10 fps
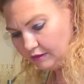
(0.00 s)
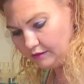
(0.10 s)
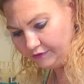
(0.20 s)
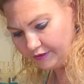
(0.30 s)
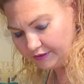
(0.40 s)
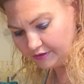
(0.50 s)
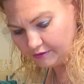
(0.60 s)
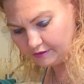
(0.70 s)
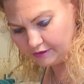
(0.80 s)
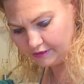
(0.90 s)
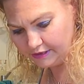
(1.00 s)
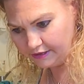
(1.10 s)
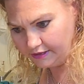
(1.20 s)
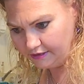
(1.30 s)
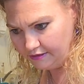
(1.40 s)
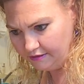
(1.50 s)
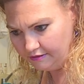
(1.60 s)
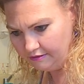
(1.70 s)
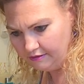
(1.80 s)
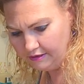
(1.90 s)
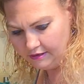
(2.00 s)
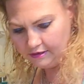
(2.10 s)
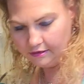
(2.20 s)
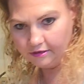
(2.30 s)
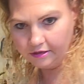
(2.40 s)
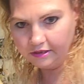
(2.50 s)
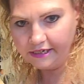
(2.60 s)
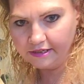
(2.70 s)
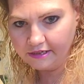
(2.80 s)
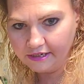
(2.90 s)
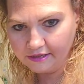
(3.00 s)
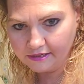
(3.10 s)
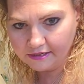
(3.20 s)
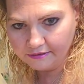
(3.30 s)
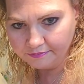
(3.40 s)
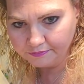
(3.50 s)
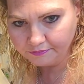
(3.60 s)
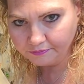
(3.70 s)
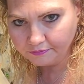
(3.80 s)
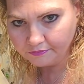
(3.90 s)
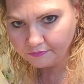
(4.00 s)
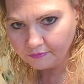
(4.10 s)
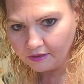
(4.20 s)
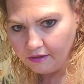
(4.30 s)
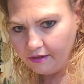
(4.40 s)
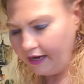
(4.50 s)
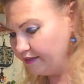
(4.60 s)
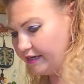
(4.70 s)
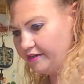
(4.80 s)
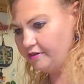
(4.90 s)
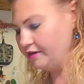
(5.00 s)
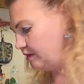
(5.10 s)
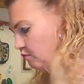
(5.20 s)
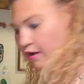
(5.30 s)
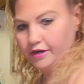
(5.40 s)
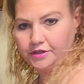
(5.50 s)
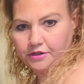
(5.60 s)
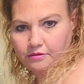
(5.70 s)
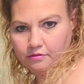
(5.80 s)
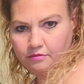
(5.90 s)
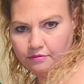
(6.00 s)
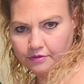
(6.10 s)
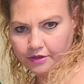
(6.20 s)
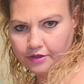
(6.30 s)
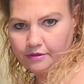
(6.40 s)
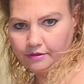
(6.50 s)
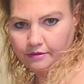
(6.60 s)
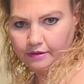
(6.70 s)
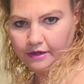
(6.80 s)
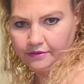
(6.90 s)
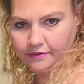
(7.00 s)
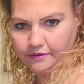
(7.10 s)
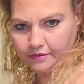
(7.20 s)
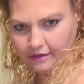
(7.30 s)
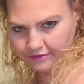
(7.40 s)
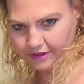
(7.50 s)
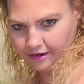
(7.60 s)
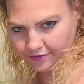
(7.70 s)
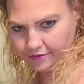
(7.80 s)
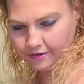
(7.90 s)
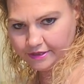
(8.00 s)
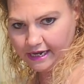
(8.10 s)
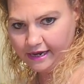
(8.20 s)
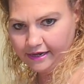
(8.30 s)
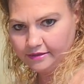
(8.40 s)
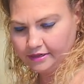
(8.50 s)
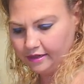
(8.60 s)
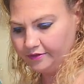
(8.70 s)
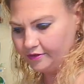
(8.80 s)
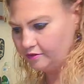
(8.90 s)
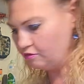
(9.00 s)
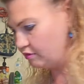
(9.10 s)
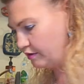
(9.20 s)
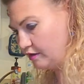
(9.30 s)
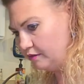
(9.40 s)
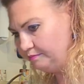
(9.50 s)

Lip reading: The first corner is gonna look like this, and then you're gonna want to do your of the other side, the other corner.